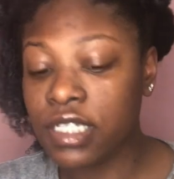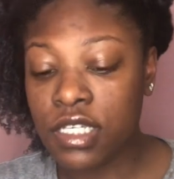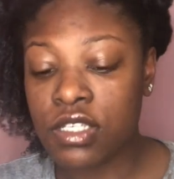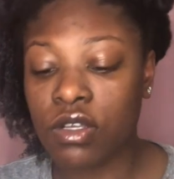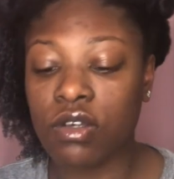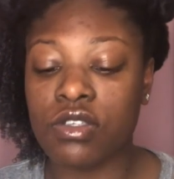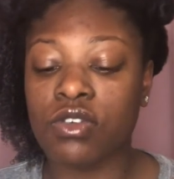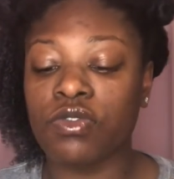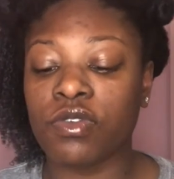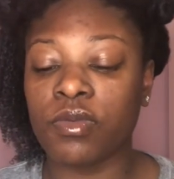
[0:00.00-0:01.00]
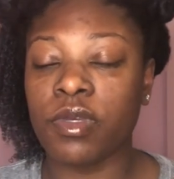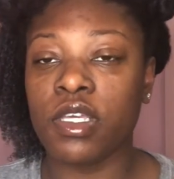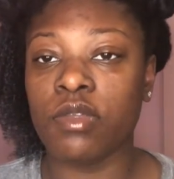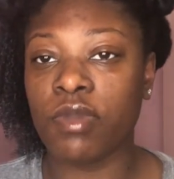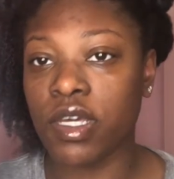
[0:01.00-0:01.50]
least, also from
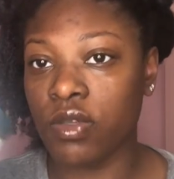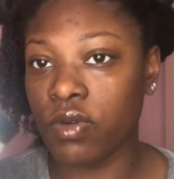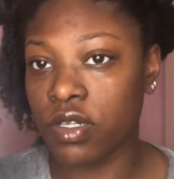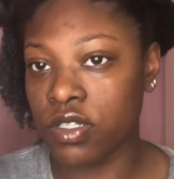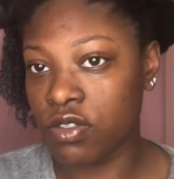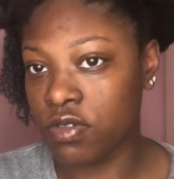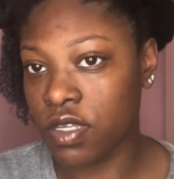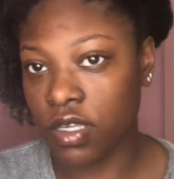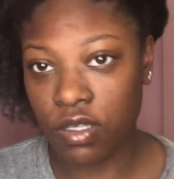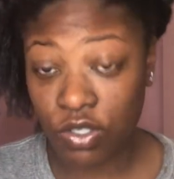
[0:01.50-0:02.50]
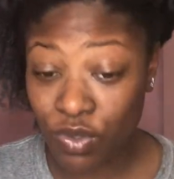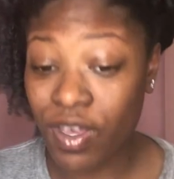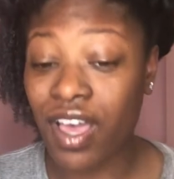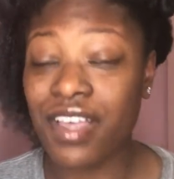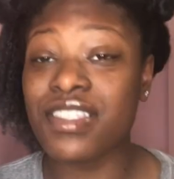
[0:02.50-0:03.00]
Eden Body Works, you
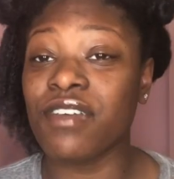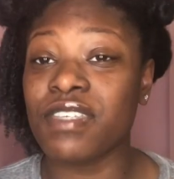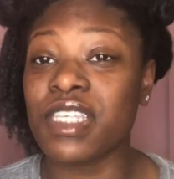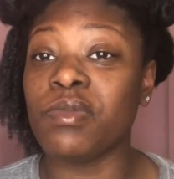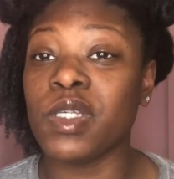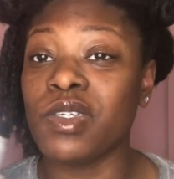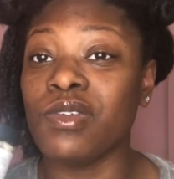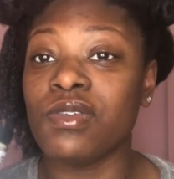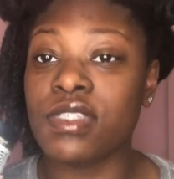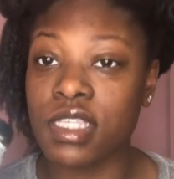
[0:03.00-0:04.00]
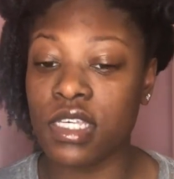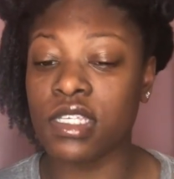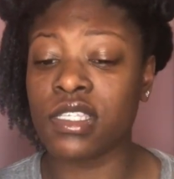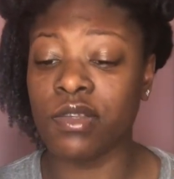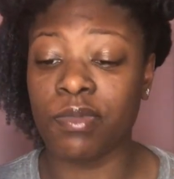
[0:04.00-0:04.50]
guys have seen me use
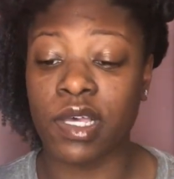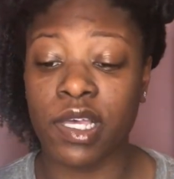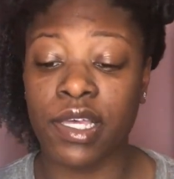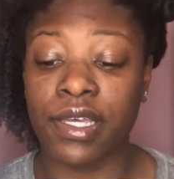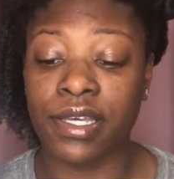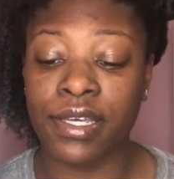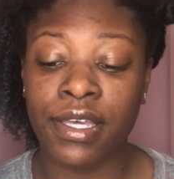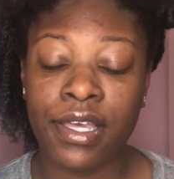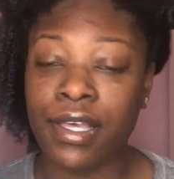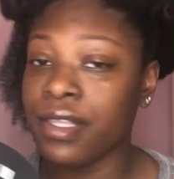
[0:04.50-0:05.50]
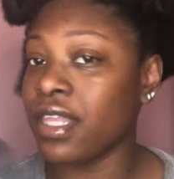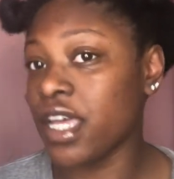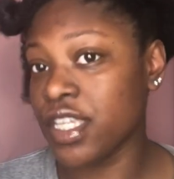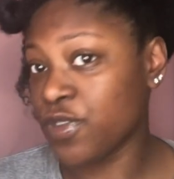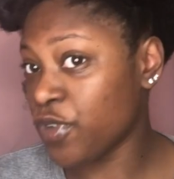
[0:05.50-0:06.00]
this in my
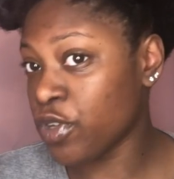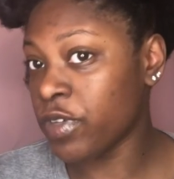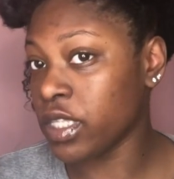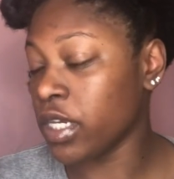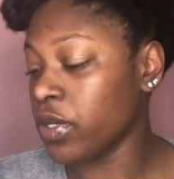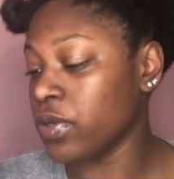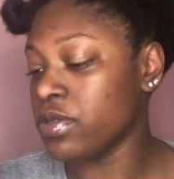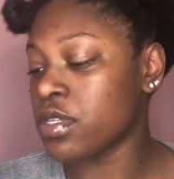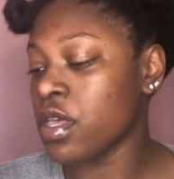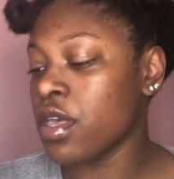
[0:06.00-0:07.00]
last few videos.